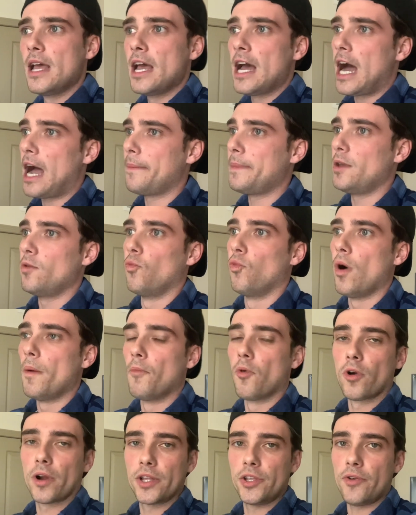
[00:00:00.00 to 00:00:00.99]
I mean, what
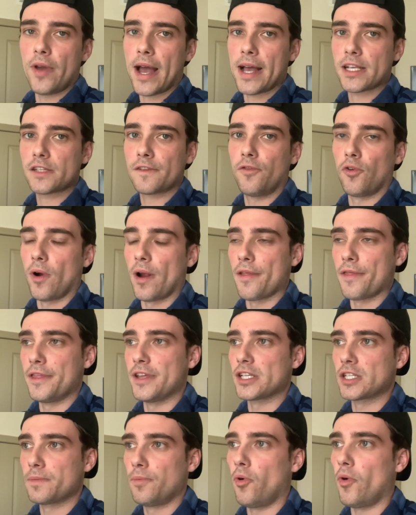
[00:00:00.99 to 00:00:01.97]
more could you ask for at
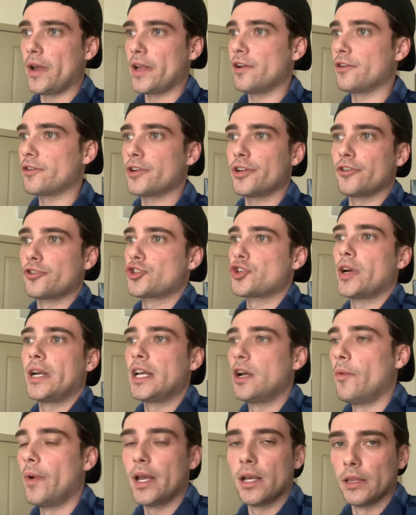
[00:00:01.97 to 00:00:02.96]
this point? You're trading
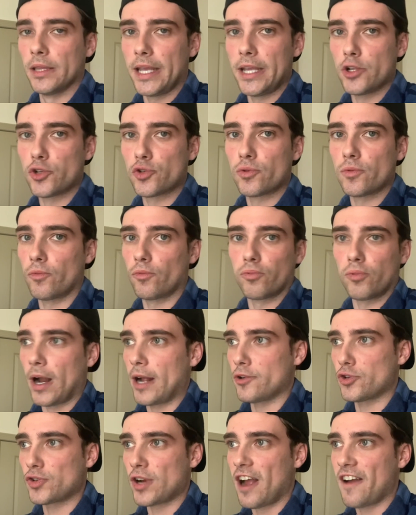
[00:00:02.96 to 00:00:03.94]
away a
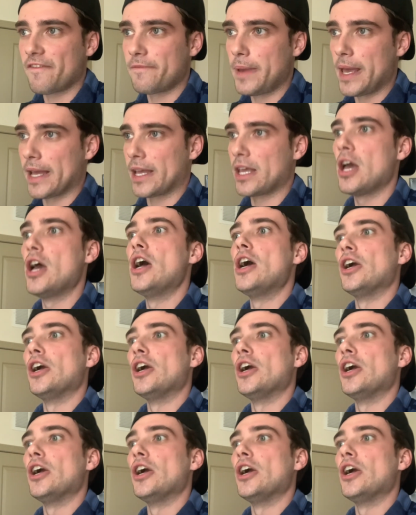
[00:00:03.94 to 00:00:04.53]
late-round draft pick.